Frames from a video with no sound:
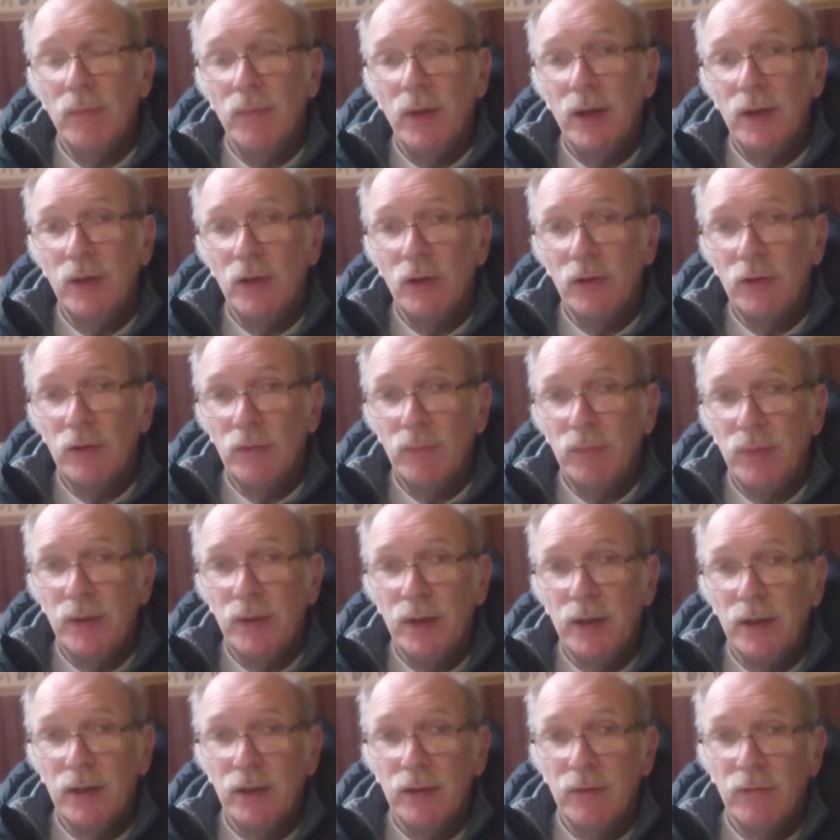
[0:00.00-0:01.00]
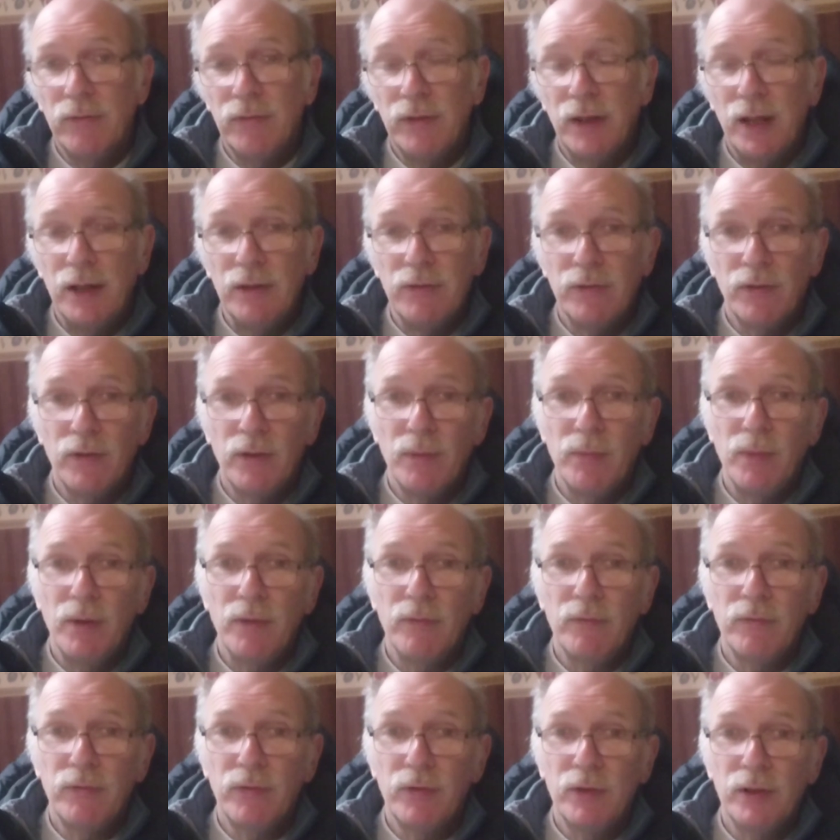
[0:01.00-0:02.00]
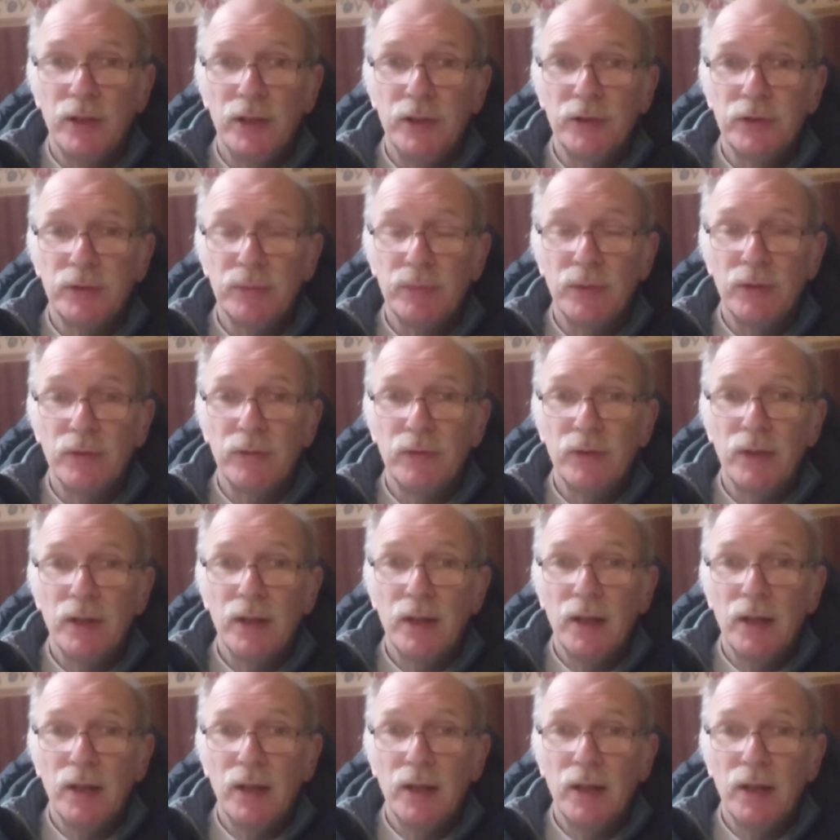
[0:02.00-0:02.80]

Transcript: may not have been flavour of the month for Elizabeth,